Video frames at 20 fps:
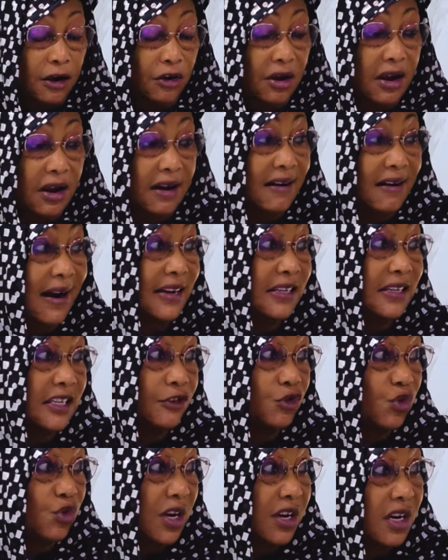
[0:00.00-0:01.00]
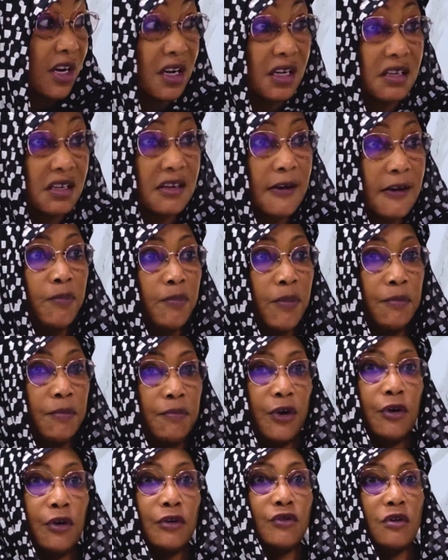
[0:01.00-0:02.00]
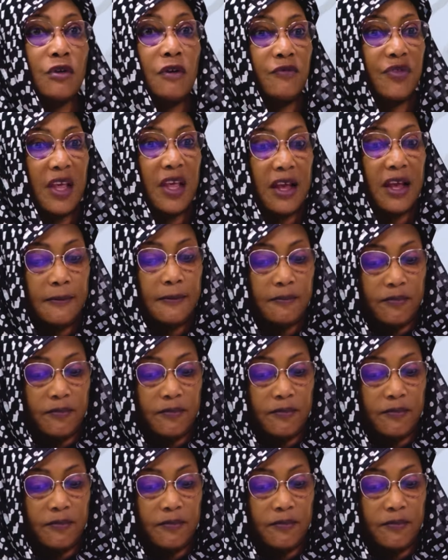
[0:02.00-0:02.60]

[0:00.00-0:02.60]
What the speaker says: grinding to a halt because of the